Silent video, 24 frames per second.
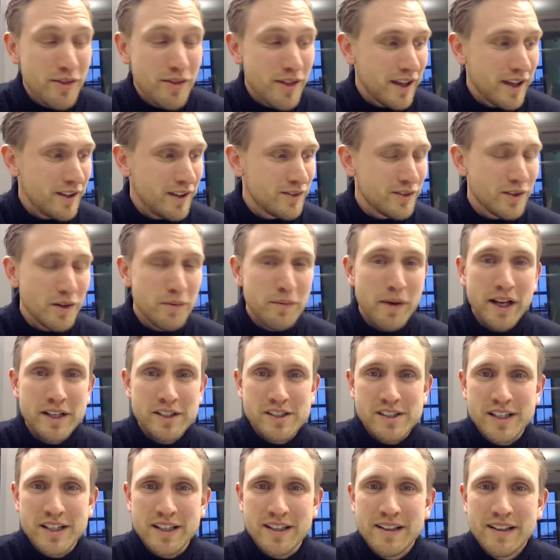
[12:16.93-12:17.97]
Thank you so
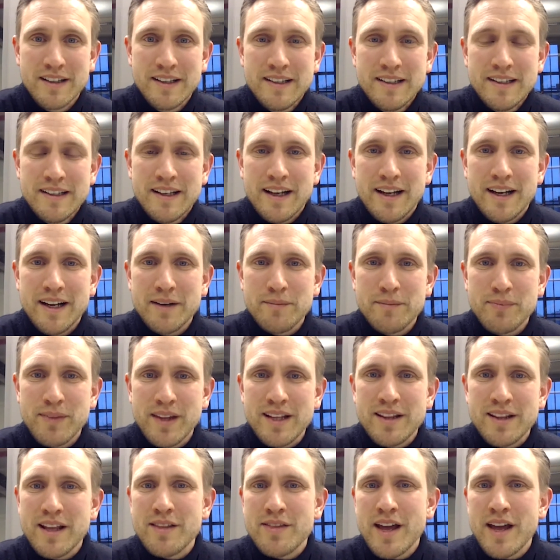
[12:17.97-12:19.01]
much. And
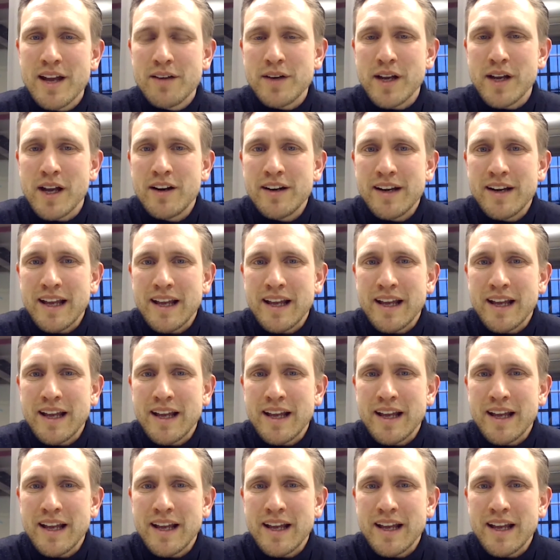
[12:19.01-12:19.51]
in that regard,